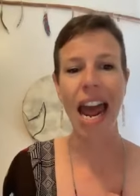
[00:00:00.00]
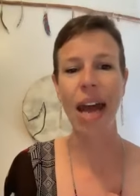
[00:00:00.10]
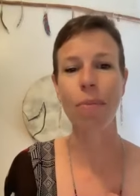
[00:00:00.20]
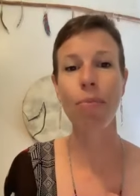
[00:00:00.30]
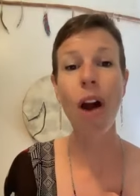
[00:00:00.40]

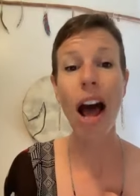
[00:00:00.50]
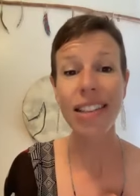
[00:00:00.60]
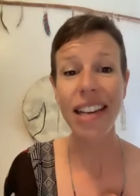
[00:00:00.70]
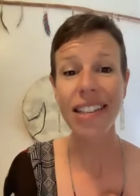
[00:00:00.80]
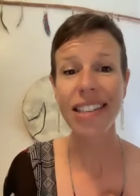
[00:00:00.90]
and
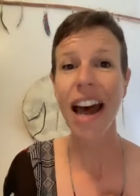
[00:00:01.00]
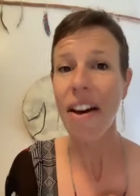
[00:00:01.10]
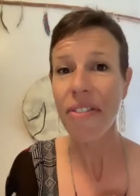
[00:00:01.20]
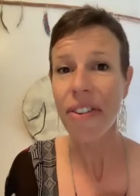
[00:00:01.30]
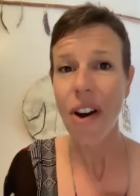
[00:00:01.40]
process
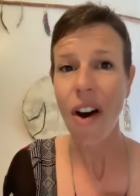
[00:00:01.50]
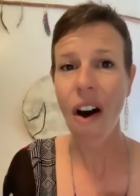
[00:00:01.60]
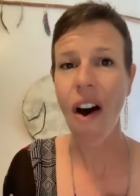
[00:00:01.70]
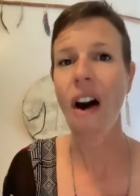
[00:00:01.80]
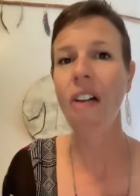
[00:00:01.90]
stuff
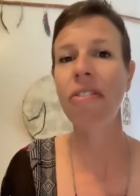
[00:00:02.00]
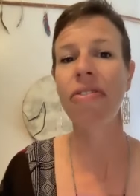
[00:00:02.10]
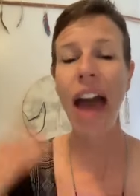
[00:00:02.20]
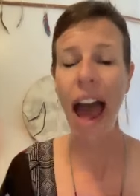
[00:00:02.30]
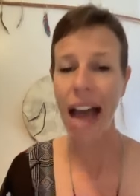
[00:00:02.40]
all
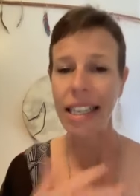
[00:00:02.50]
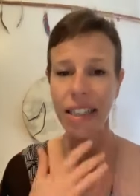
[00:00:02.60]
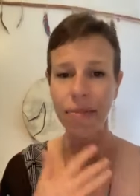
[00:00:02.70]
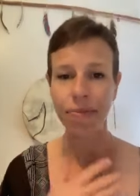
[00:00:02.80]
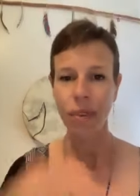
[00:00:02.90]
of that
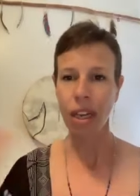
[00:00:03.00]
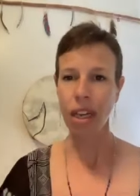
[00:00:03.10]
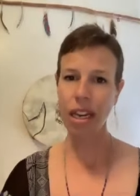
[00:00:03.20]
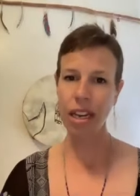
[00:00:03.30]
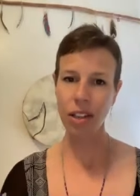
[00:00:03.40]

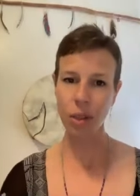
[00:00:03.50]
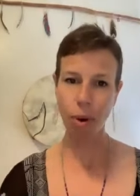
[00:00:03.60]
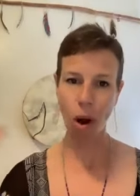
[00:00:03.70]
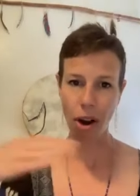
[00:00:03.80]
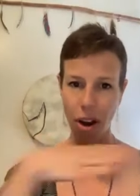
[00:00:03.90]
is
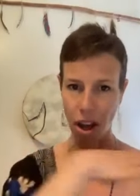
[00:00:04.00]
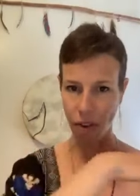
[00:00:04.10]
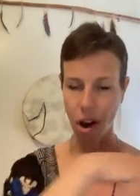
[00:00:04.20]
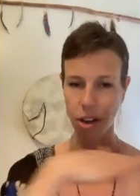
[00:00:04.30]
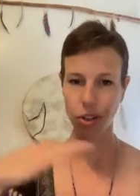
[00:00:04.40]
part
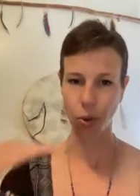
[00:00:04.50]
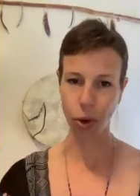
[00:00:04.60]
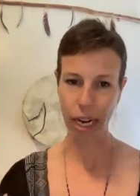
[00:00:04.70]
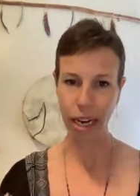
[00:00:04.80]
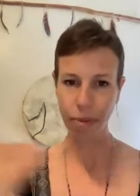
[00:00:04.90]
of our
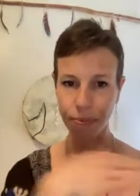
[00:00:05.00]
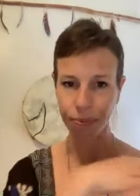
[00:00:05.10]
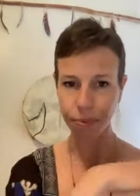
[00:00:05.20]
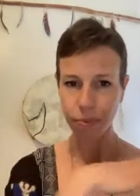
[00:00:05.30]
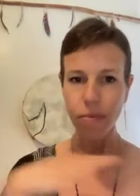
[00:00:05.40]
story.
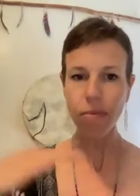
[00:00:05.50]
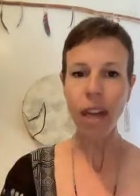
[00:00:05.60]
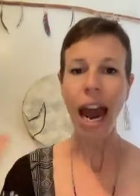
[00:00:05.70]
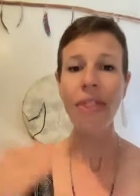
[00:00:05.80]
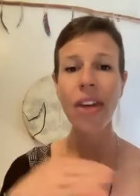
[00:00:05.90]

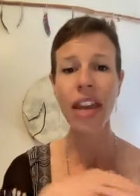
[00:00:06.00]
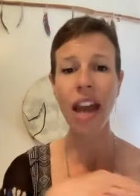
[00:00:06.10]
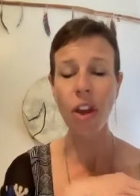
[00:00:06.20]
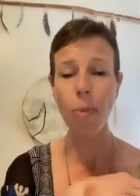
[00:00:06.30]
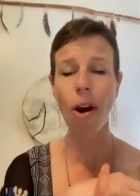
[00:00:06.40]
And then the
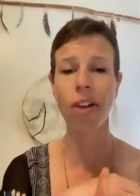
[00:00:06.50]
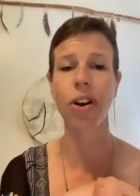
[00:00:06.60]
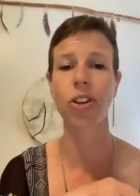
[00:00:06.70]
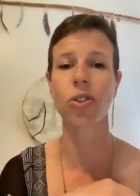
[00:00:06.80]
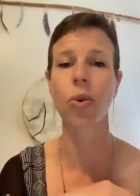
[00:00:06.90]
other part of
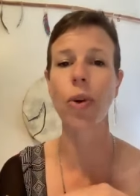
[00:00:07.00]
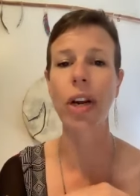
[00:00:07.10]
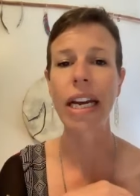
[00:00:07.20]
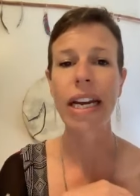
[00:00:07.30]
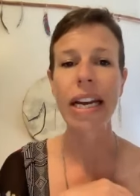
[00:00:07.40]
our
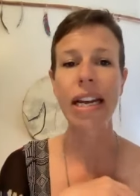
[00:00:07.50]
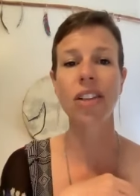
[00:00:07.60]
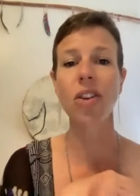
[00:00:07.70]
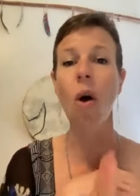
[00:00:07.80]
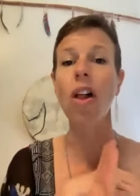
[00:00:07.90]
story
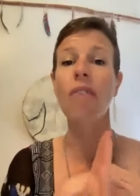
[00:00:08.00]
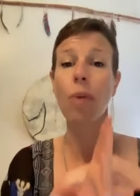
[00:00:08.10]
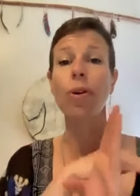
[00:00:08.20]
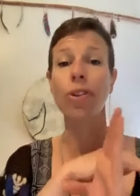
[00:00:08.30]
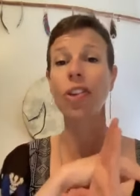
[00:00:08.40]
is all of our
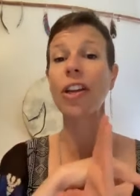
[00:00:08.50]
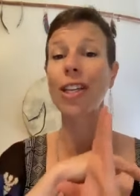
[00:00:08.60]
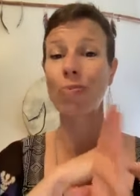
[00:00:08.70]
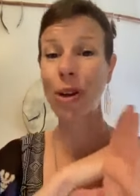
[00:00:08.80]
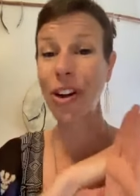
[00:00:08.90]
personal
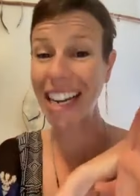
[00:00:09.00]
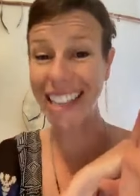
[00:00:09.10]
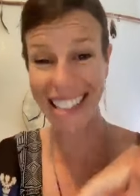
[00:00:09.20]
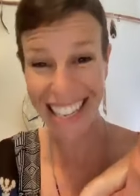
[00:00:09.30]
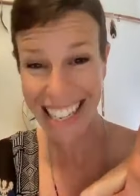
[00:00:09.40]

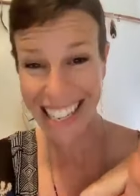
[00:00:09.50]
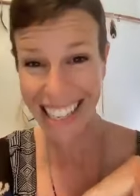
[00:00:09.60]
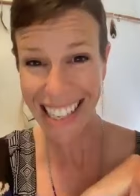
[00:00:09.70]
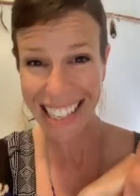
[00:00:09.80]
experiences.